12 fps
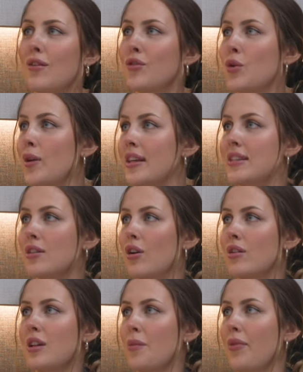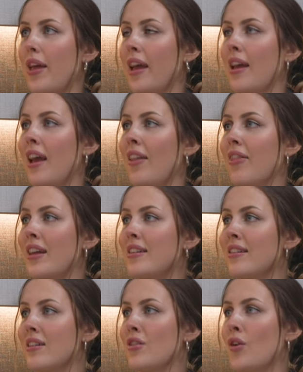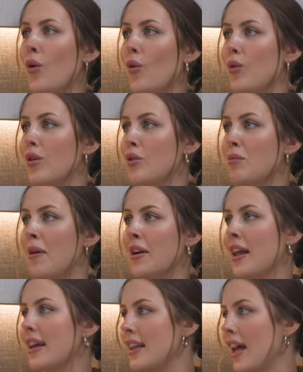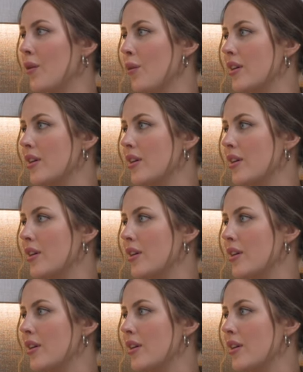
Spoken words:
a few weeks ago or something, and they didn't know who Bonnie and Clyde